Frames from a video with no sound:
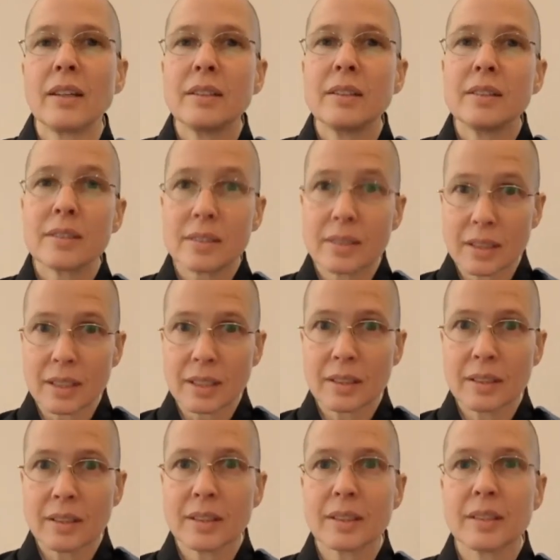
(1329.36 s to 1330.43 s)
Sitting
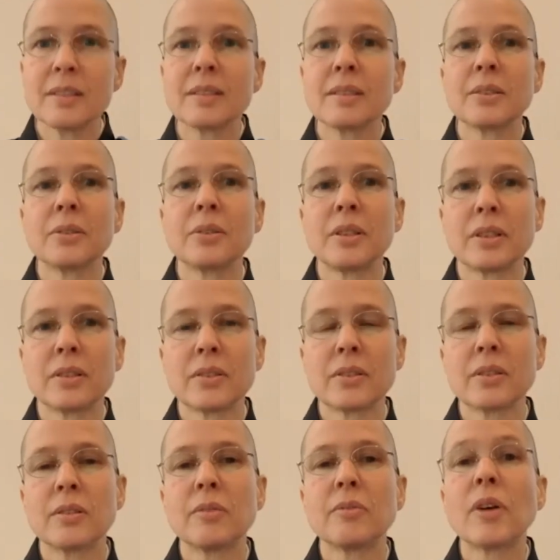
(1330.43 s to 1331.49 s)
in stillness,
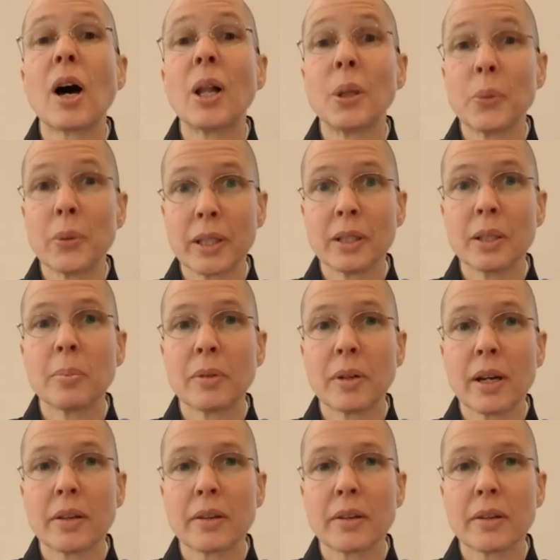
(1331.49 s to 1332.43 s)
following the breath.